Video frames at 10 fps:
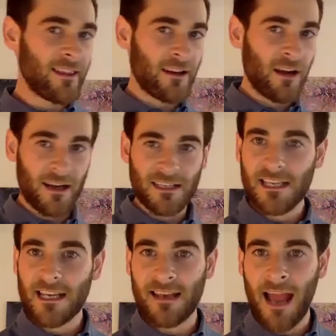got a
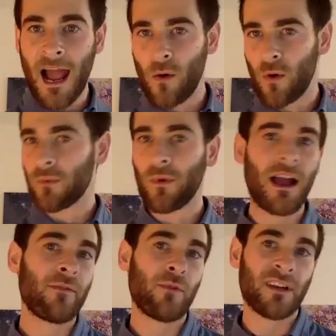seat now or we'll
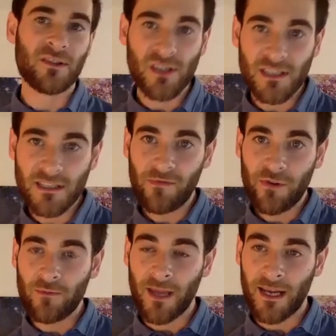have one in just a
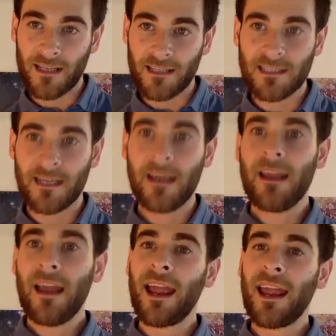few minutes.
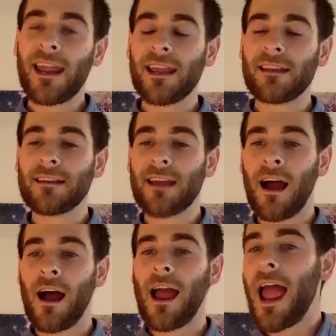And
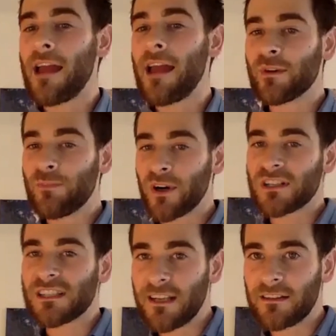every
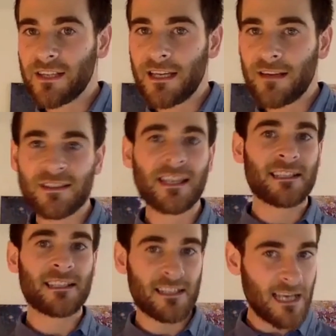person that leaves
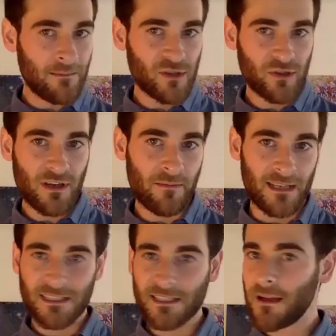gets the same
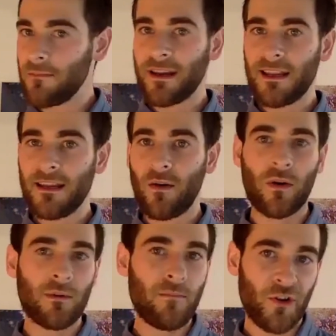treatment. Somebody
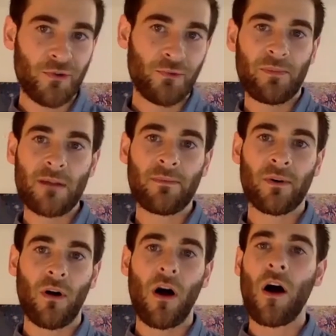or multiple
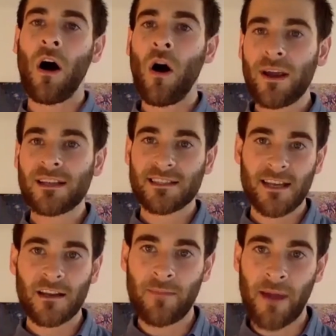people always
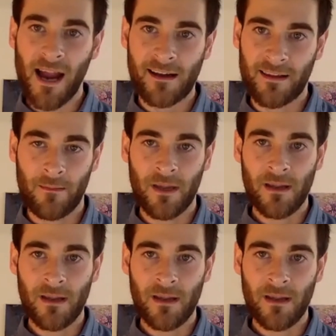say goodbye to them.